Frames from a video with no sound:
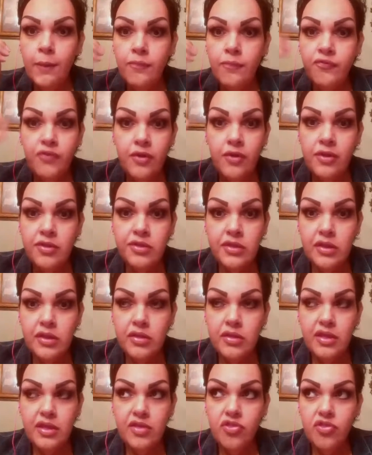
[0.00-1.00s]
for
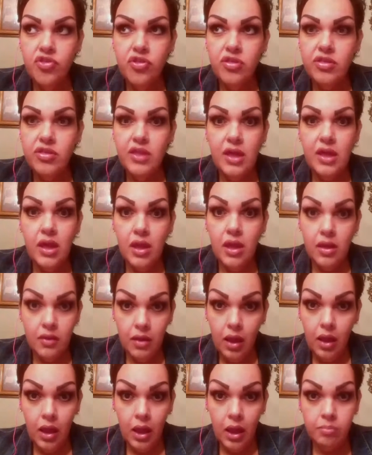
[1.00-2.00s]
instance, let's just
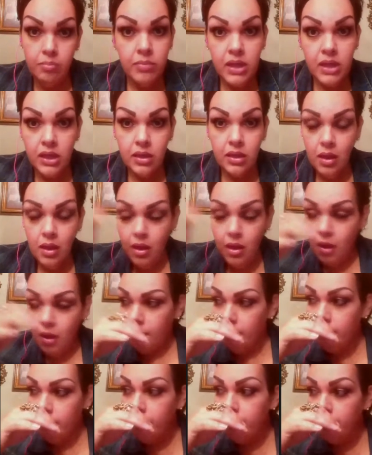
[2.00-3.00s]
say, me.
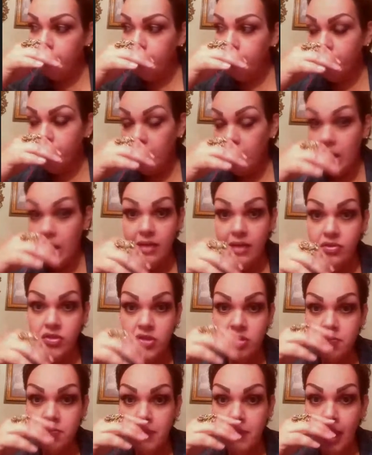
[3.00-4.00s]
Let's
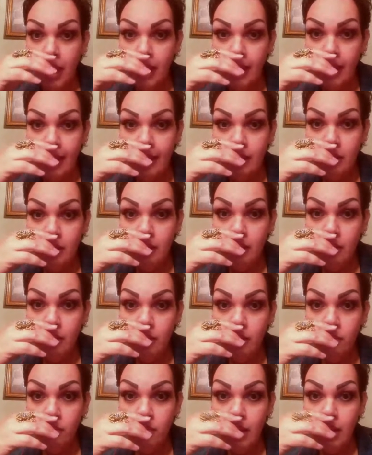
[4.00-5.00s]
just be out like,
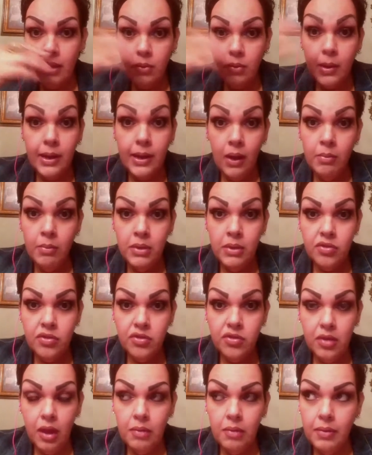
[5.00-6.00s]
oh, like right now I'm in a
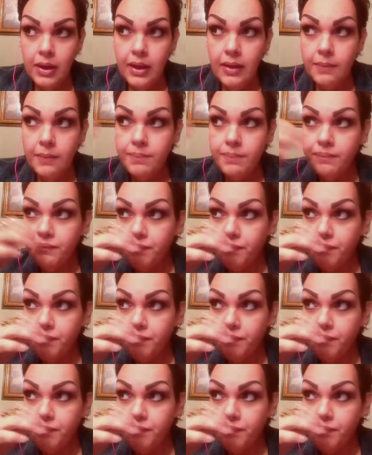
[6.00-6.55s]
stall, right?